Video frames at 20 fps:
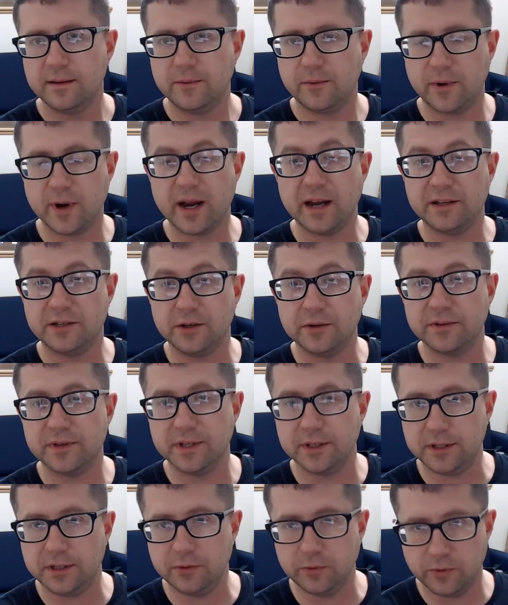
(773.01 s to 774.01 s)
Why I don't
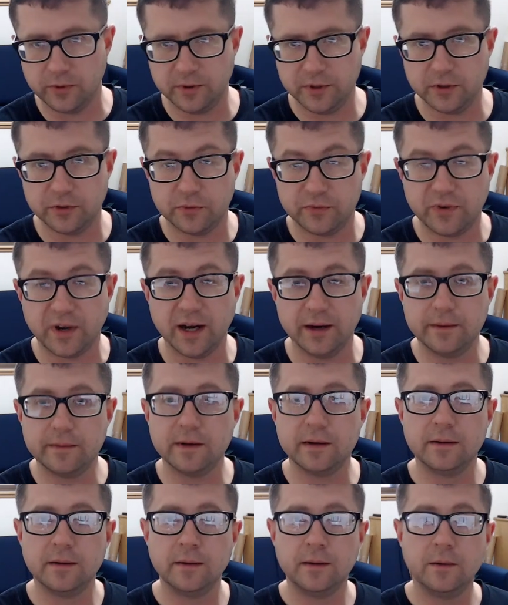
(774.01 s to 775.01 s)
think you'll find
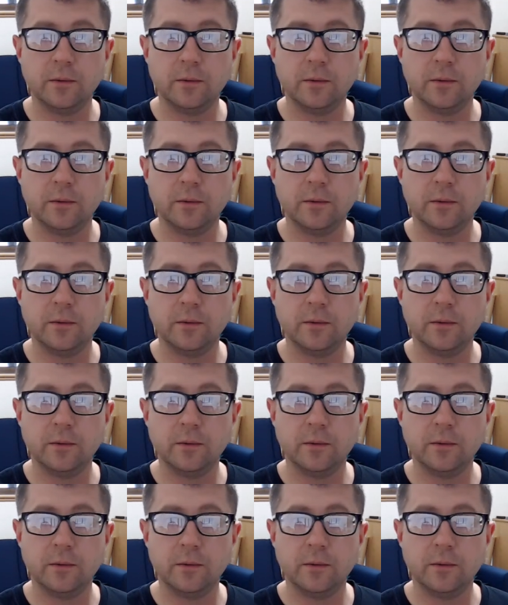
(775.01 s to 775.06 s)
one.